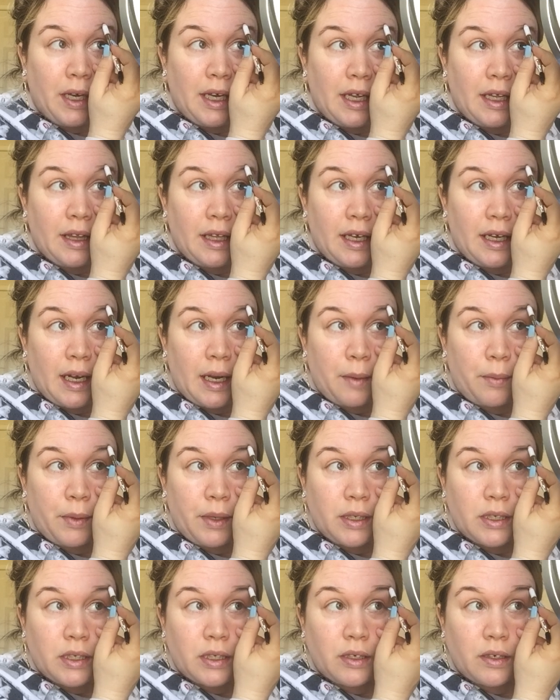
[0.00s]
me, I think
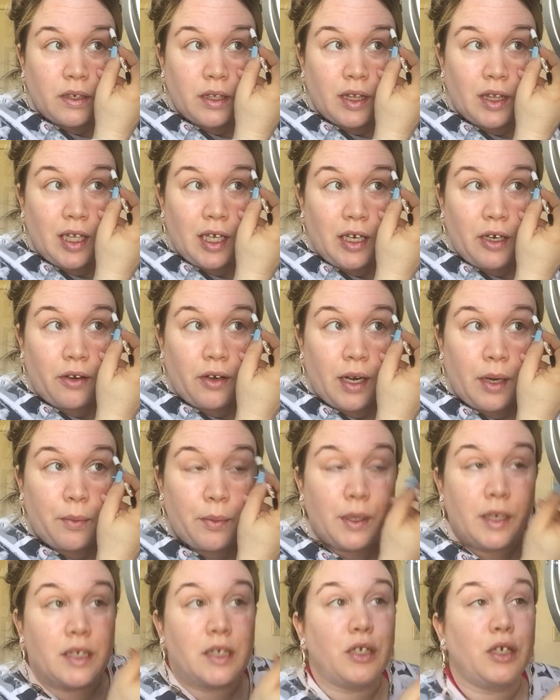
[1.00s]
thicker
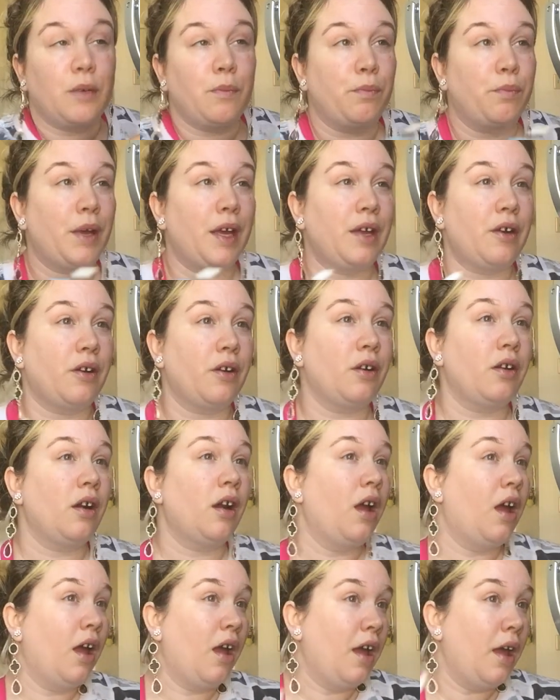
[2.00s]
eyebrows look
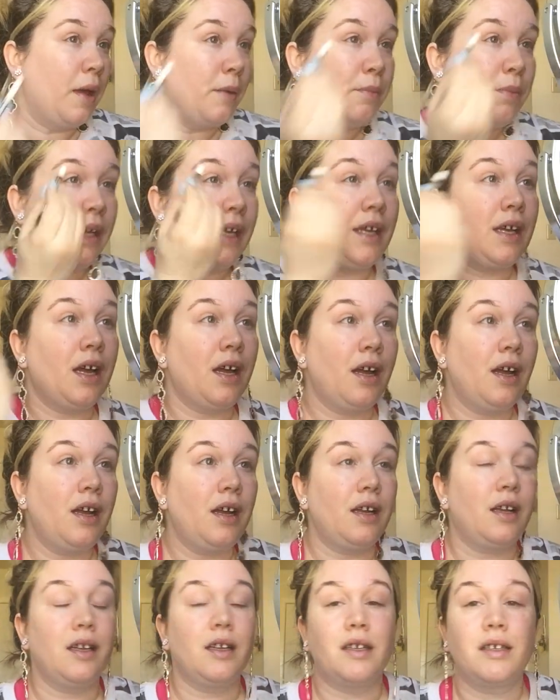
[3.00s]
better
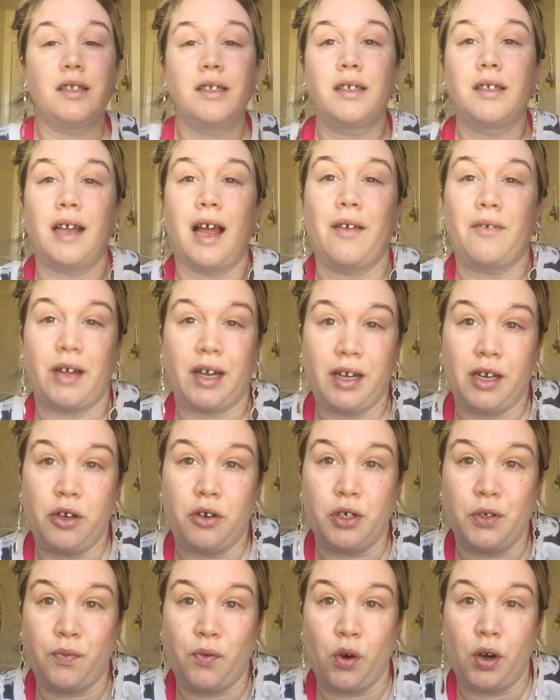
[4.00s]
because I've got a
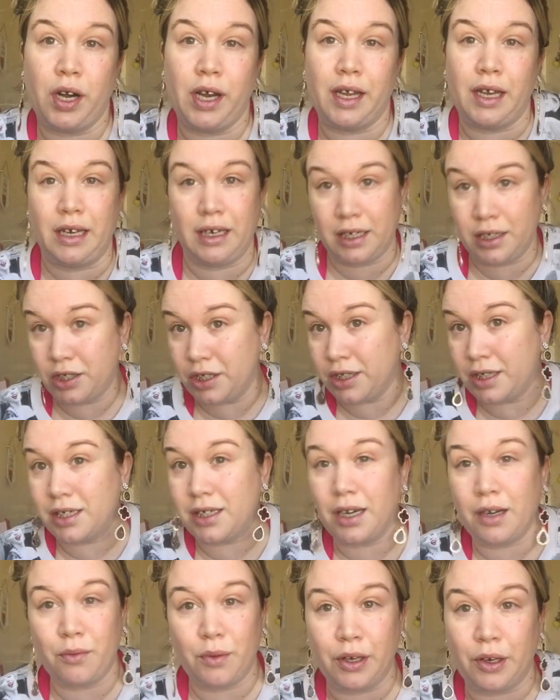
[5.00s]
huge forehead. Let's
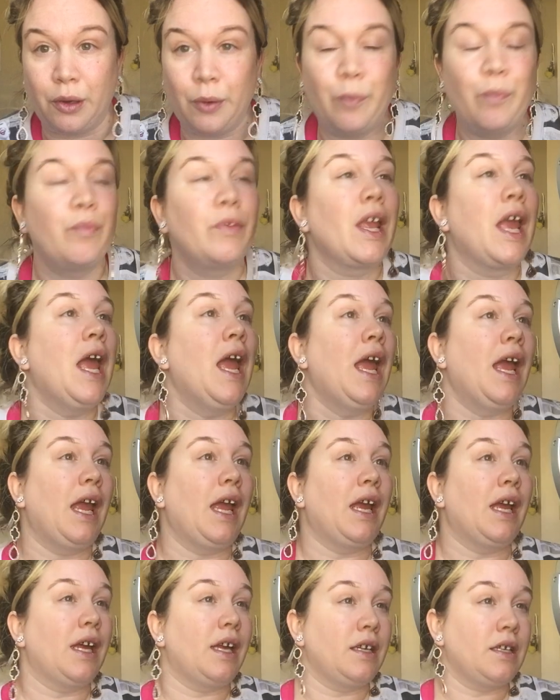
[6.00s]
just get real.
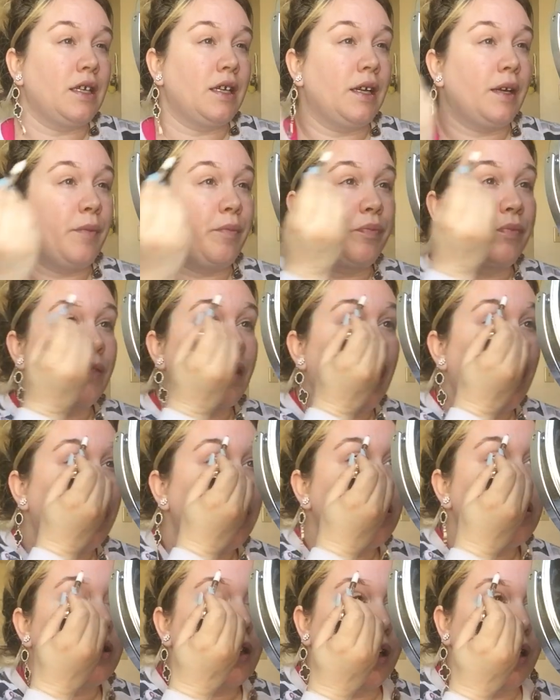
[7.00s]
And I
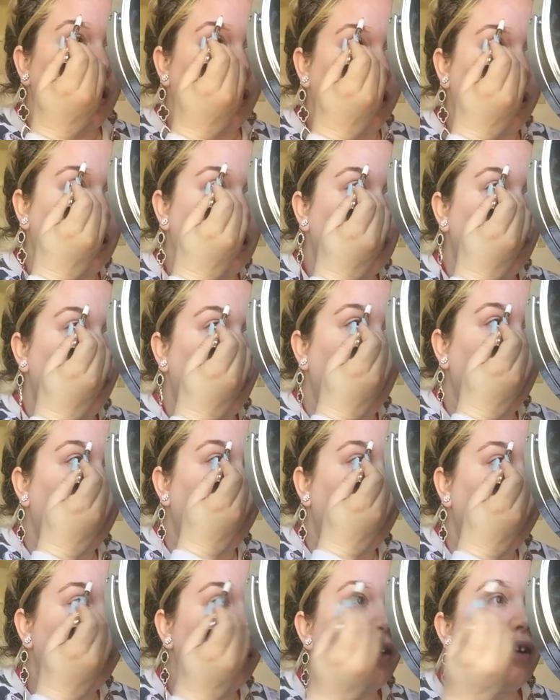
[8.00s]
just think it looks
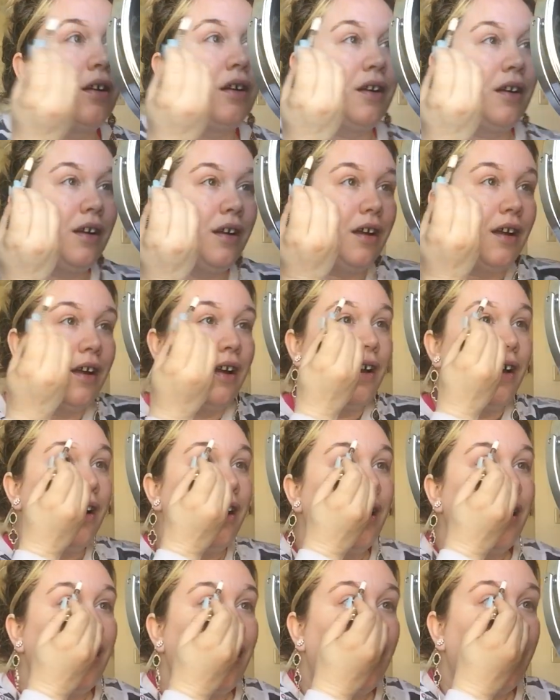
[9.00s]
better.
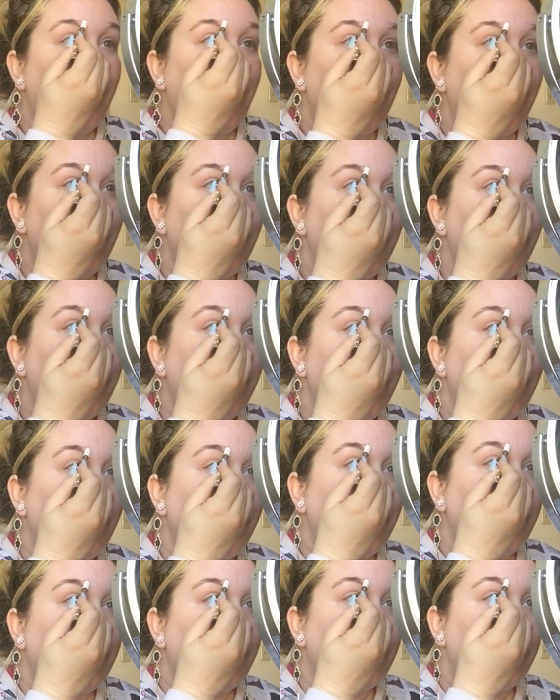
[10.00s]
Oh,
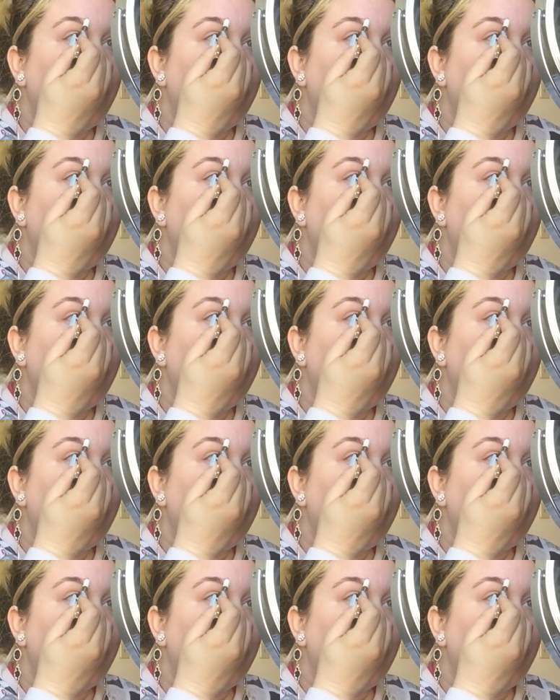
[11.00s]
God.